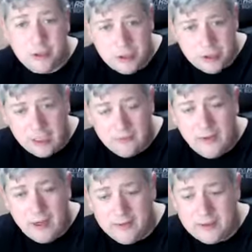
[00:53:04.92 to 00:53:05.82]
Can you start
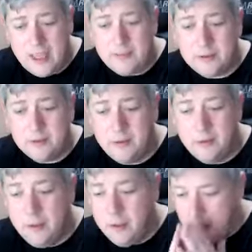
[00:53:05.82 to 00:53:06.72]
defining the steps?
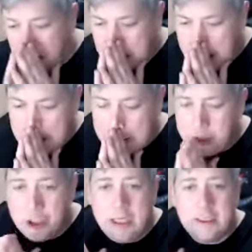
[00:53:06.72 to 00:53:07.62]
And to
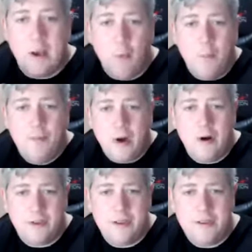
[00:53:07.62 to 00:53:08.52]
change that, what
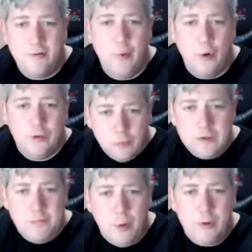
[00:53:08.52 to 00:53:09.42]
priorities are important?
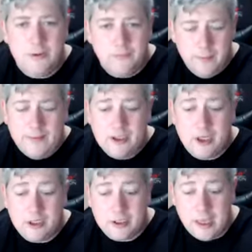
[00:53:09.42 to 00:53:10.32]
What's important to make these
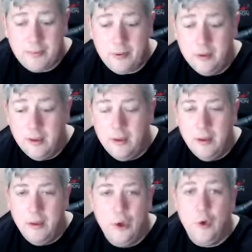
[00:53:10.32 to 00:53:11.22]
changes happen?
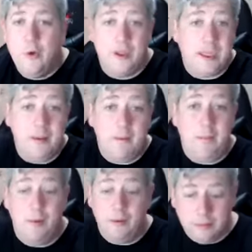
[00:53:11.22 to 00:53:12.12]
Who are the key
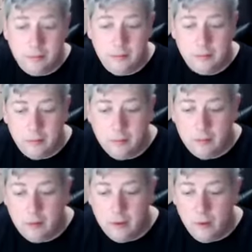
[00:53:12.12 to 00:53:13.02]
people?
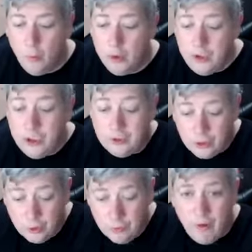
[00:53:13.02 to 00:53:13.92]
What do you need to
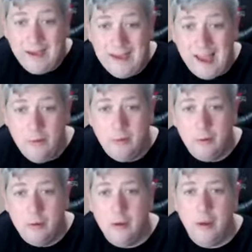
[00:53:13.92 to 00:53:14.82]
do right now?
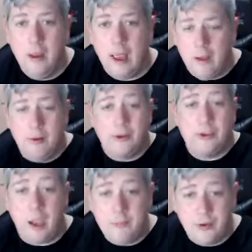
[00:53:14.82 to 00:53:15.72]
How much
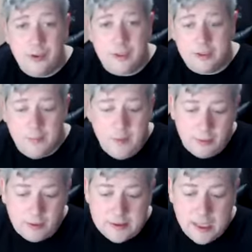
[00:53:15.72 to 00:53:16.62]
time do you think it's going to take people
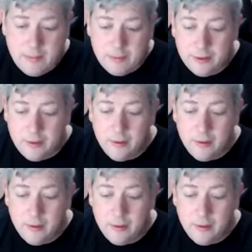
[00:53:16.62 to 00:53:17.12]
to accept?